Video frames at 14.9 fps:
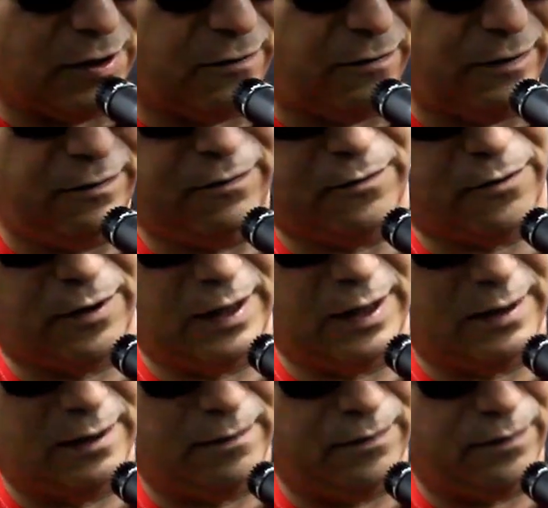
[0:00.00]
is 5th
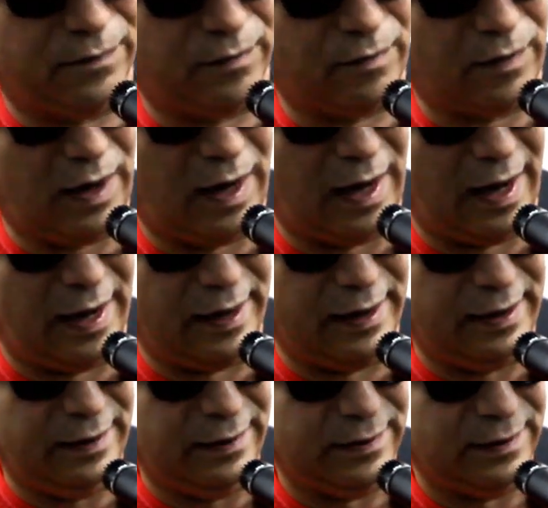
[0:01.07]
fret, A,